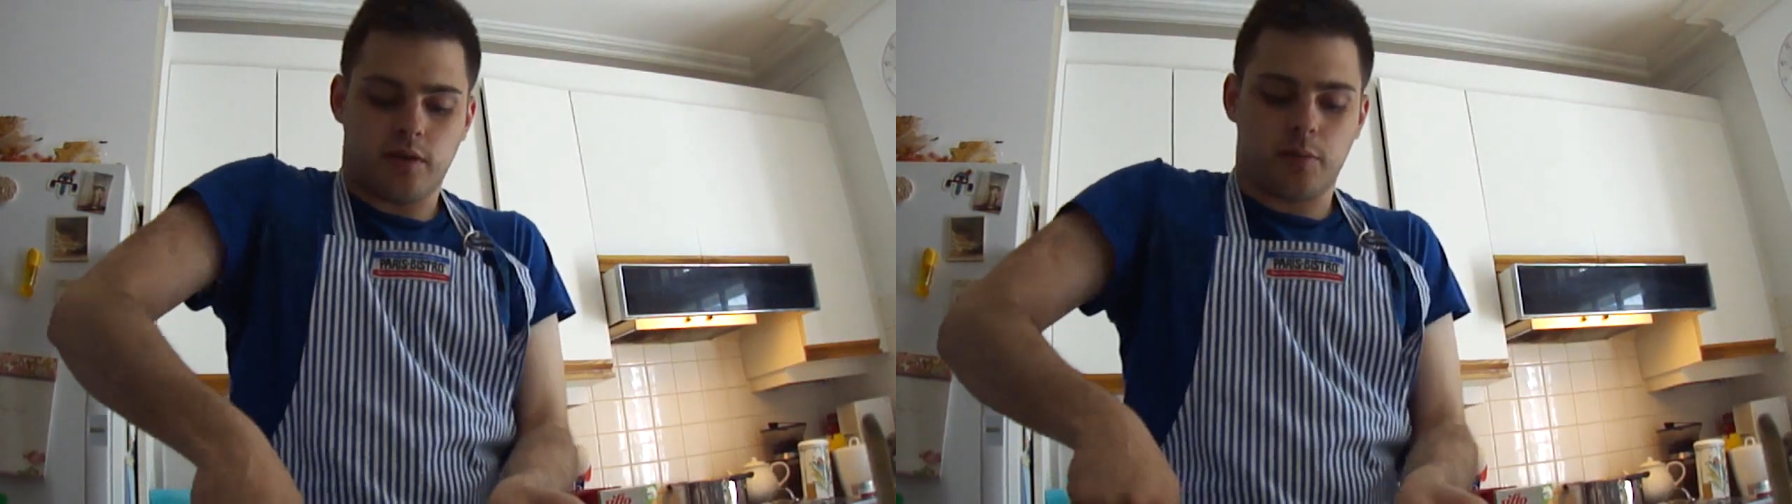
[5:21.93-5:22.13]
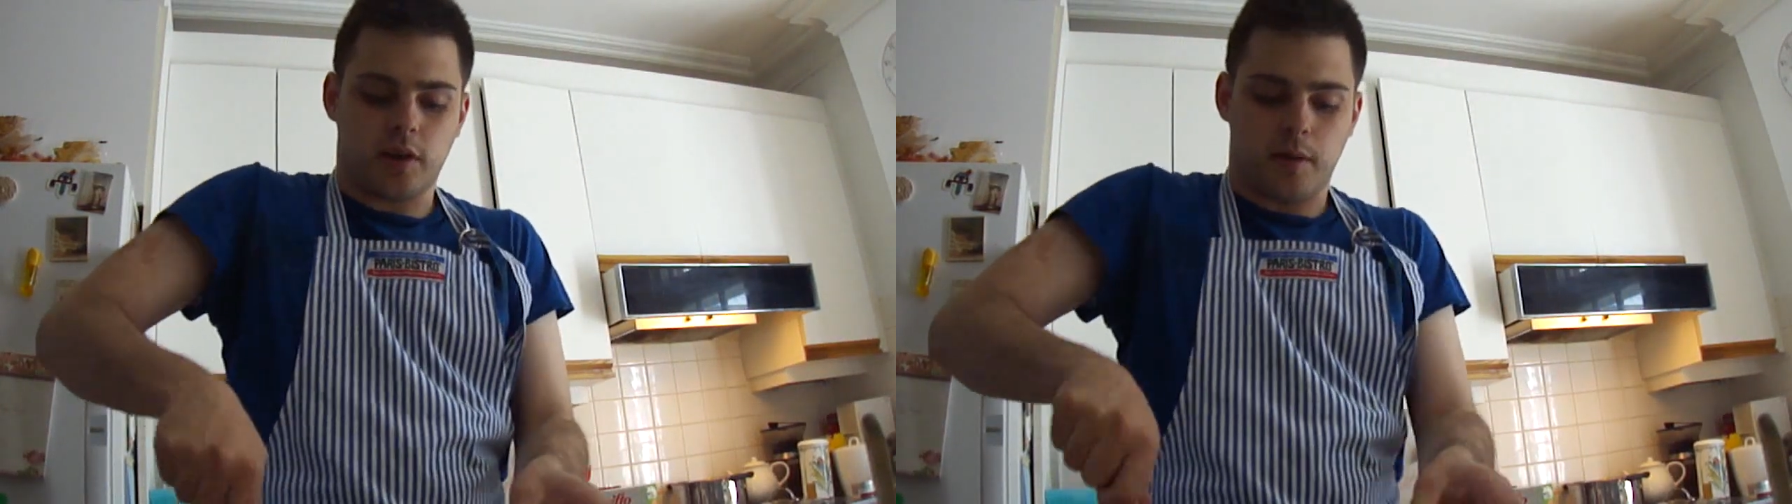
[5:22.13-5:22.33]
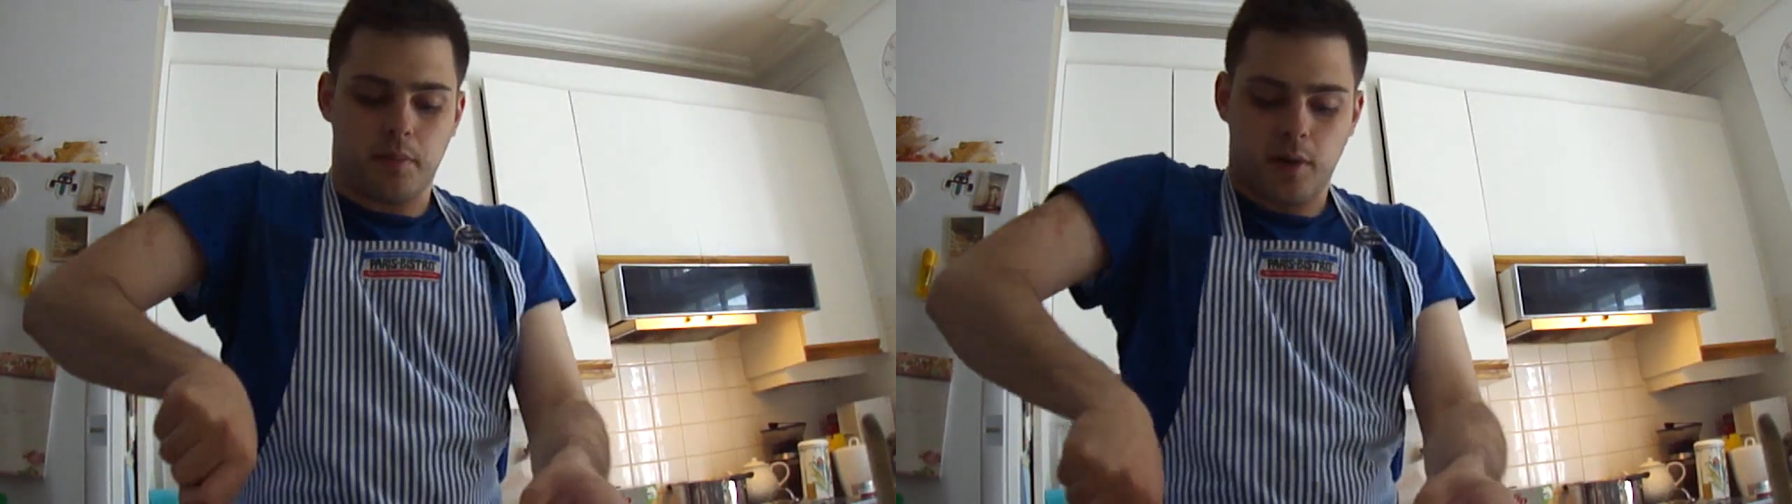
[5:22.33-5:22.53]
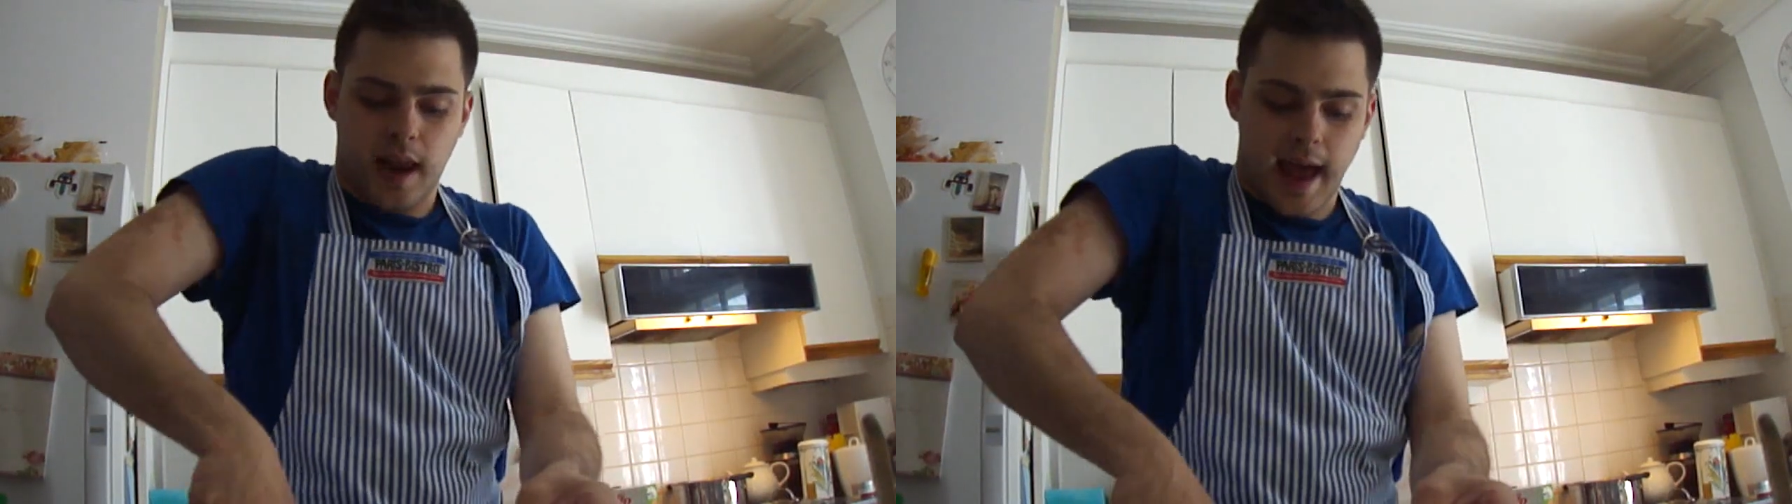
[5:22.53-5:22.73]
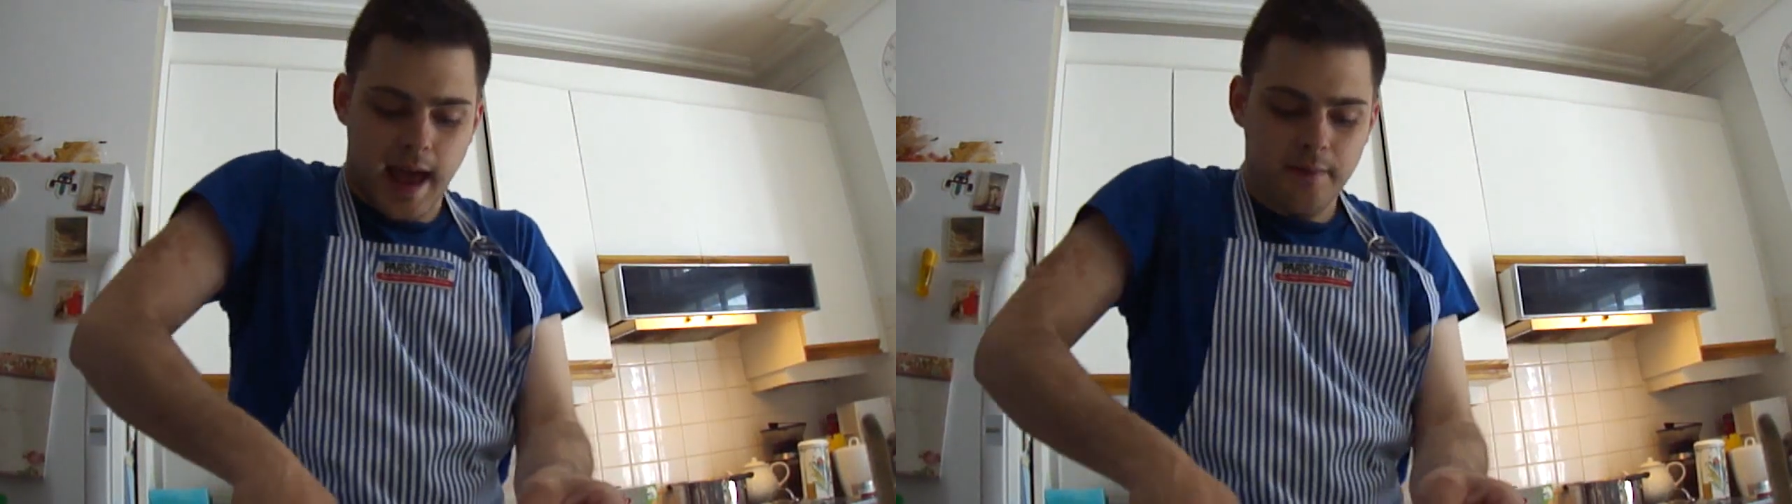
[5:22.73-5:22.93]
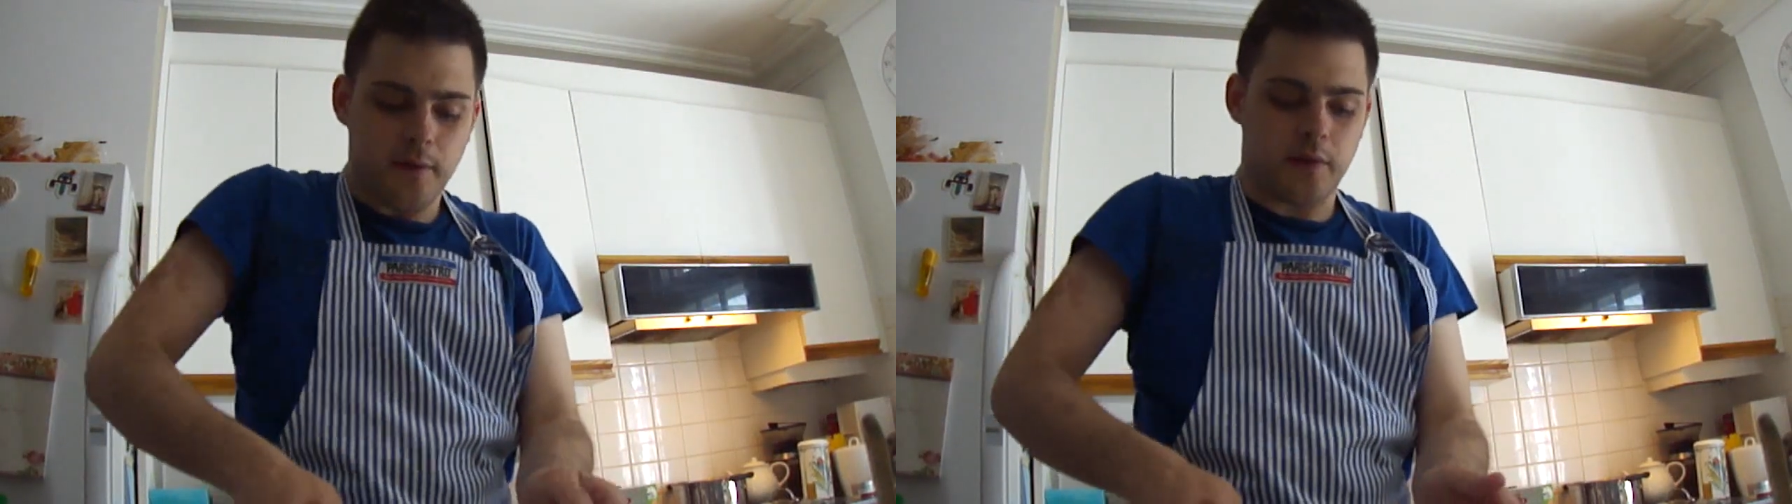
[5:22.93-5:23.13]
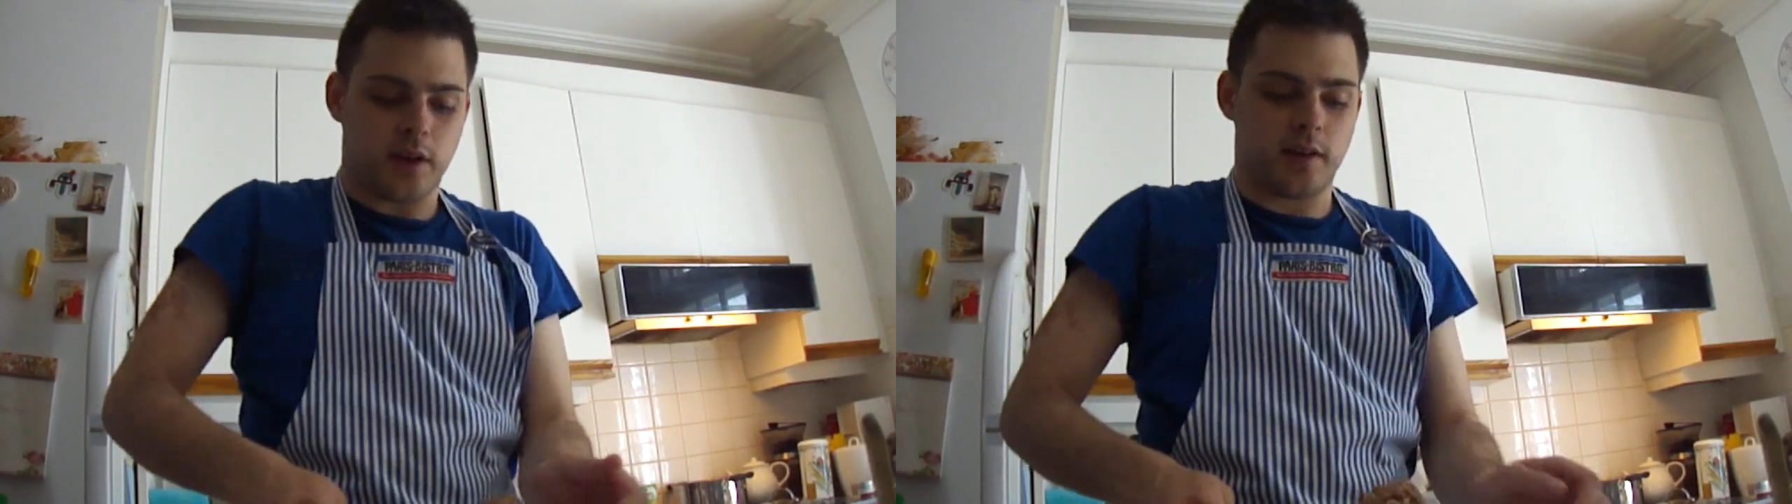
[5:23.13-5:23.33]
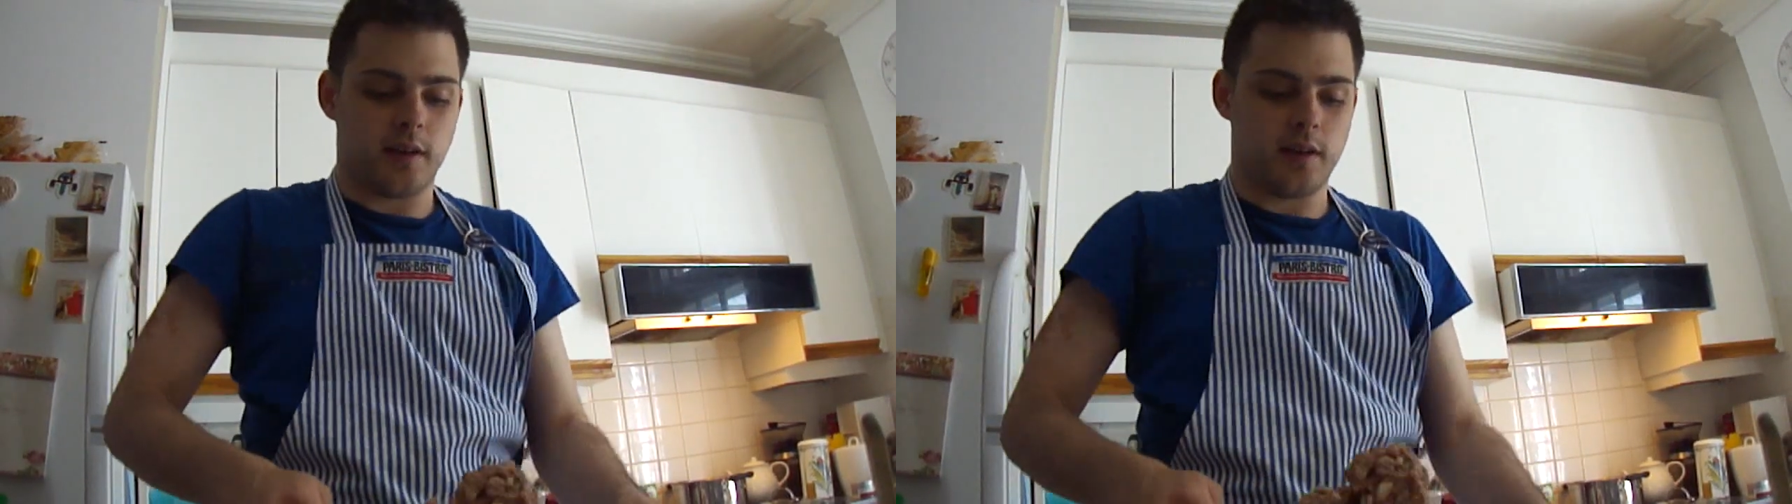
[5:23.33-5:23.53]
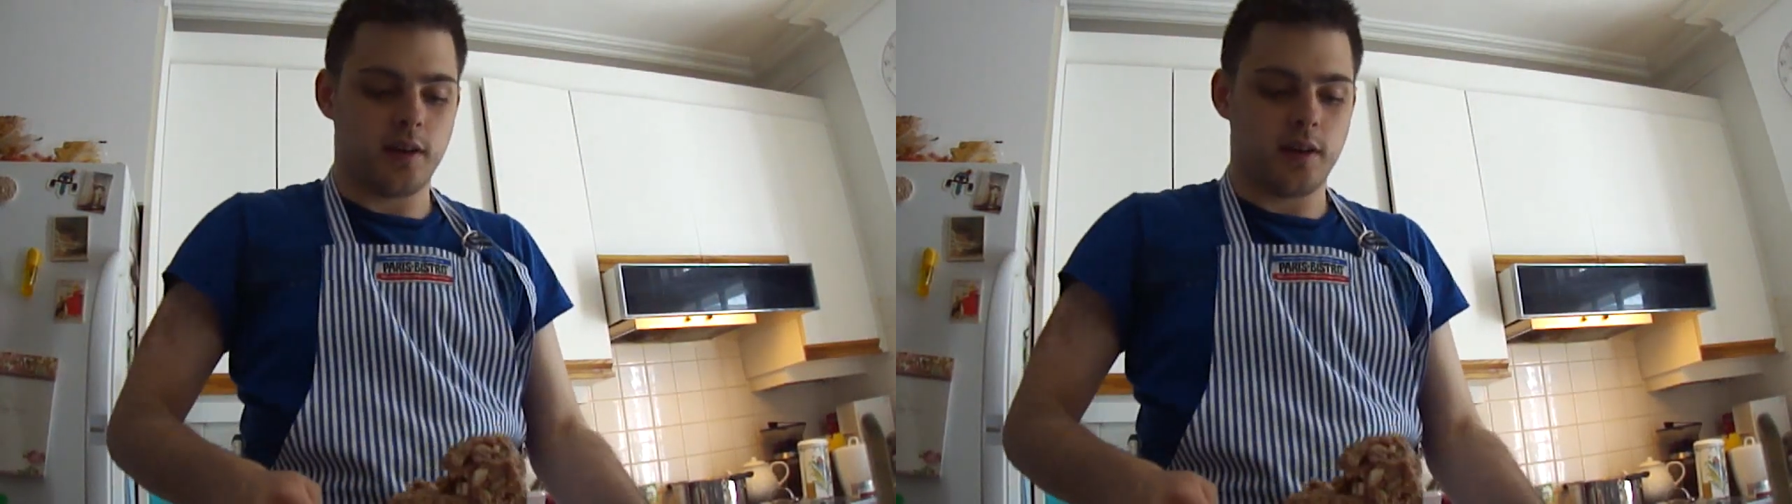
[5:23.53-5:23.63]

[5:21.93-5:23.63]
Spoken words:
is we're going to put half of it